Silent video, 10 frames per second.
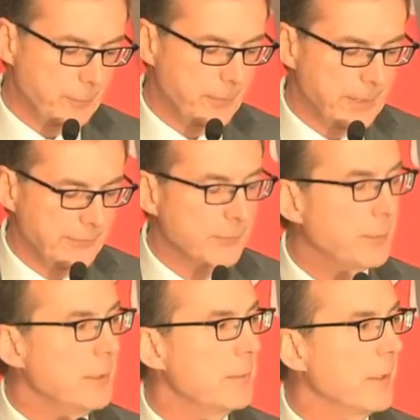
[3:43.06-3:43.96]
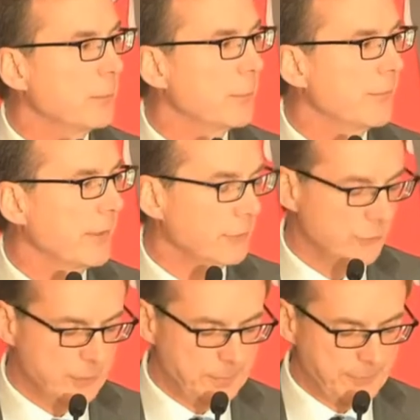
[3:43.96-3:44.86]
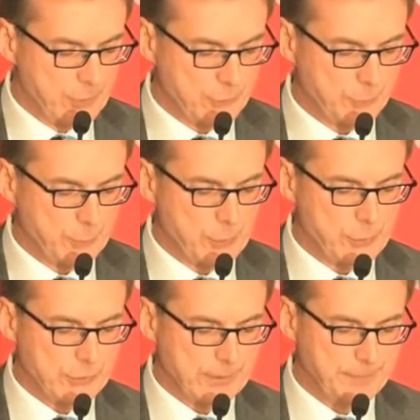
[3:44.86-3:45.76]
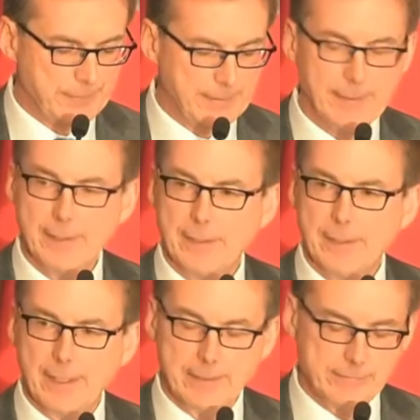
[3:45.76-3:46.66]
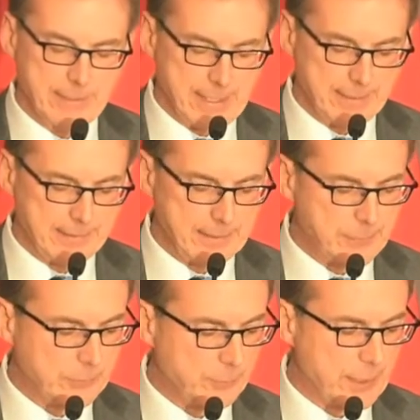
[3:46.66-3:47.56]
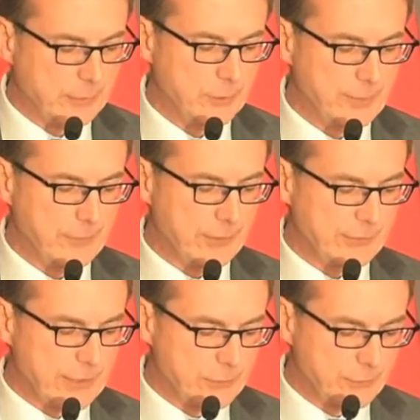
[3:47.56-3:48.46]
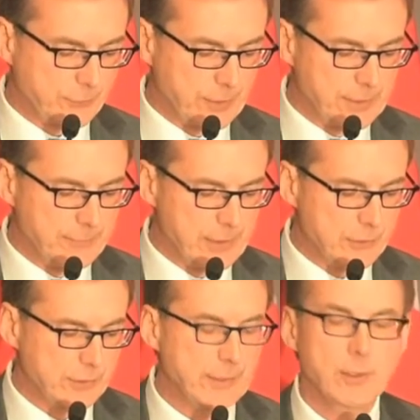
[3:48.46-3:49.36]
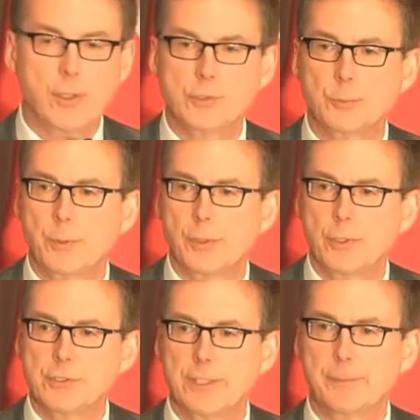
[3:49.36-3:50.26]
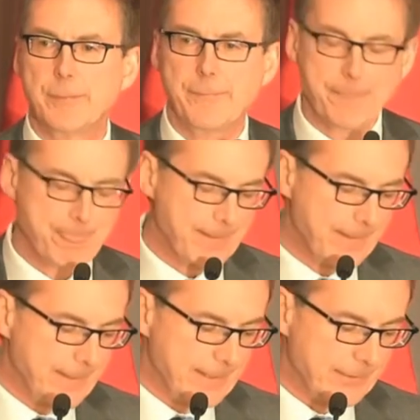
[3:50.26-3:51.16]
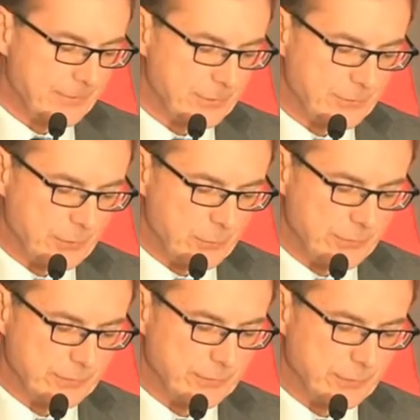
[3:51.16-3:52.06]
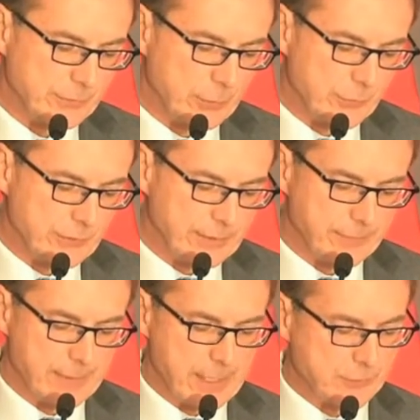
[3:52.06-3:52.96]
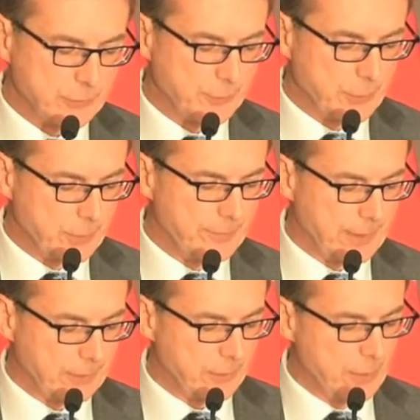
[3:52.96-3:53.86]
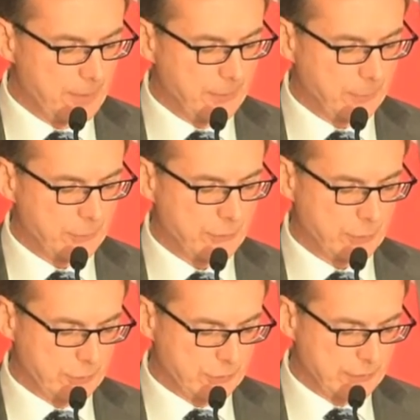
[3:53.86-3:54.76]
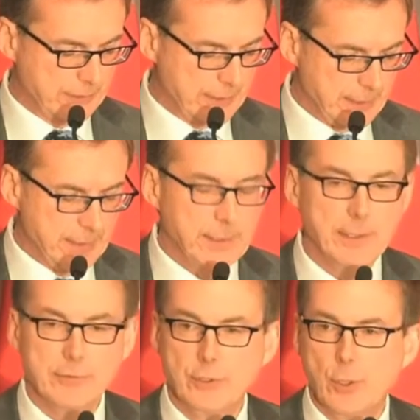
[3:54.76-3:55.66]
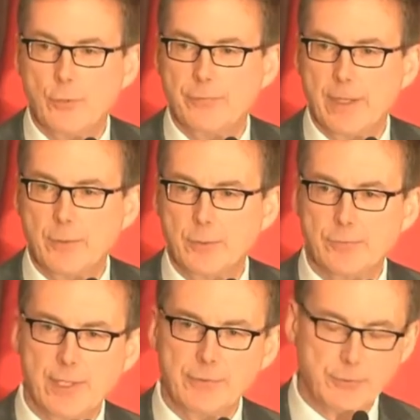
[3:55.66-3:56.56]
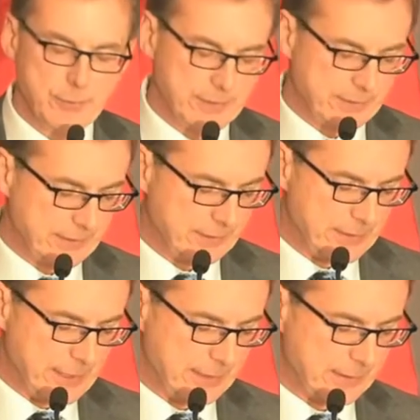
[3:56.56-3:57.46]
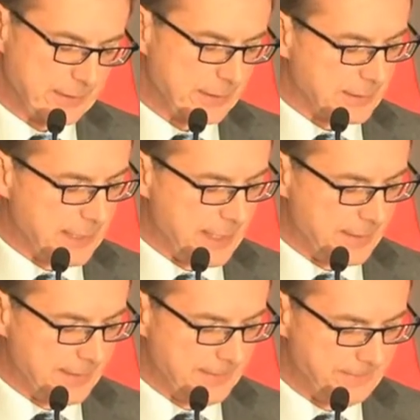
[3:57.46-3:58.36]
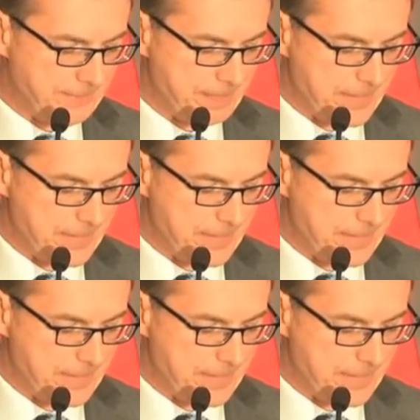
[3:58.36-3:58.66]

he has the Peter Munk Professorship of Entrepreneurship and is the academic director of our Center for Innovation and Entrepreneurship. He is an associate of the National Bureau of Economic Research. He is a co-founder of Next 36 and Next Canada.